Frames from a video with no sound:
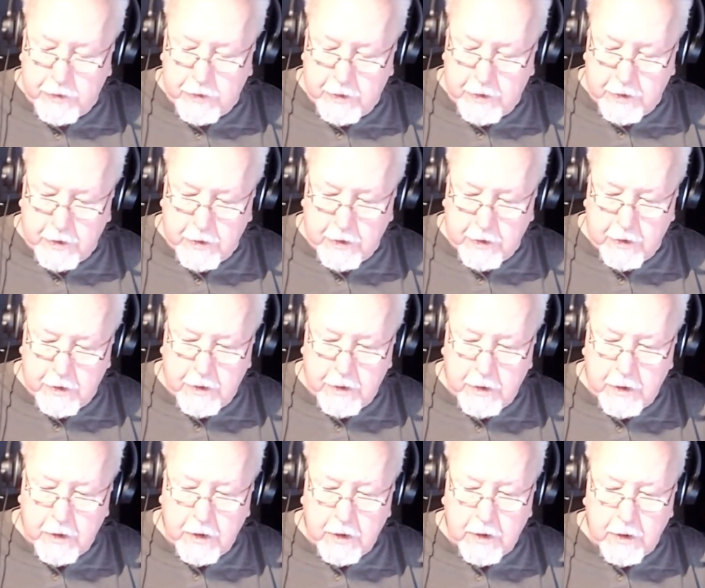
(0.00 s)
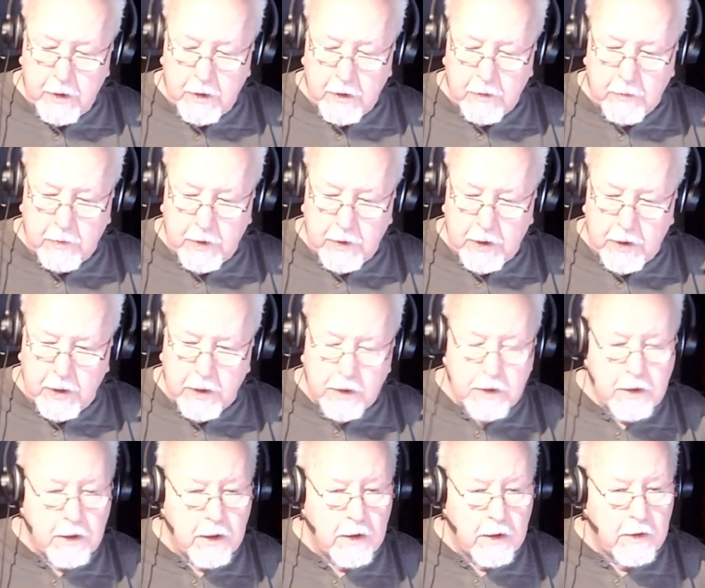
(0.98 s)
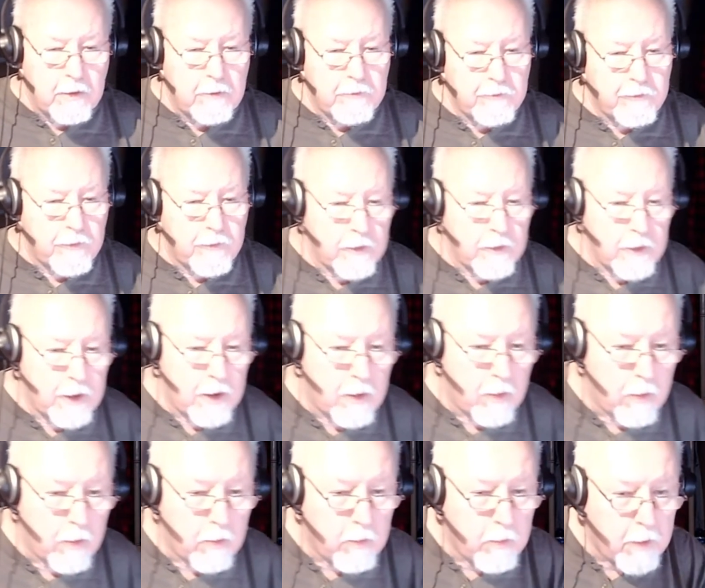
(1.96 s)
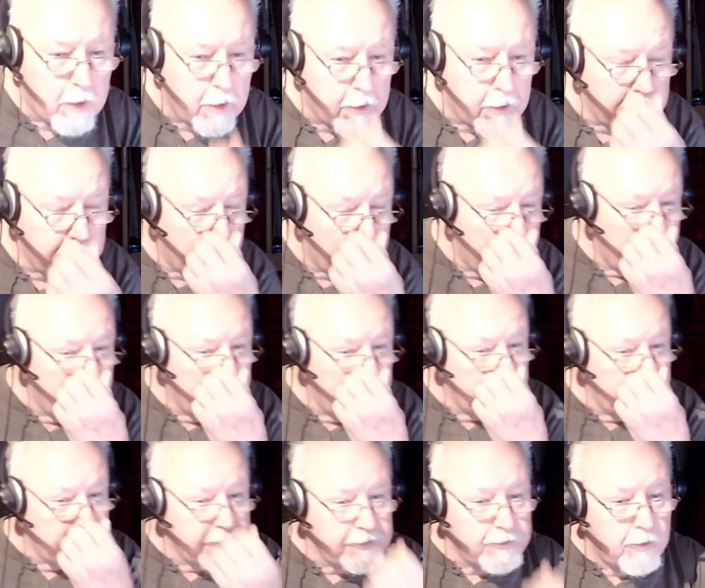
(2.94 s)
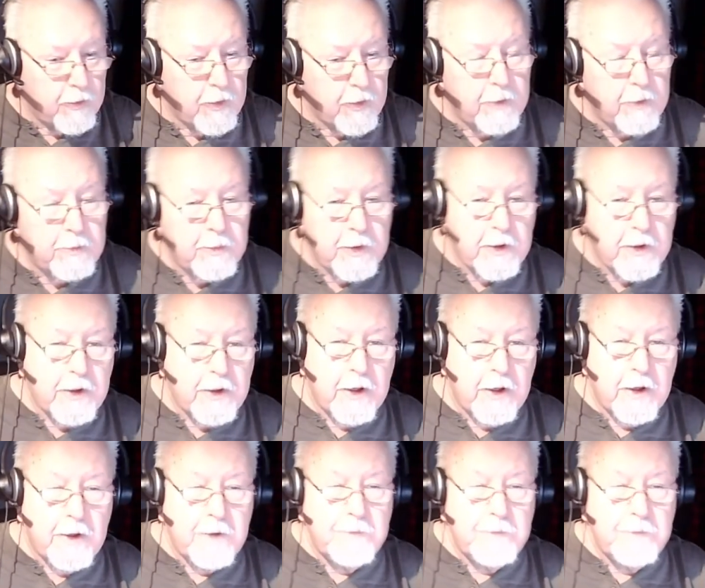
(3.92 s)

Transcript: Uh, we get uh, fairly cold winters here in Minnesota, but uh,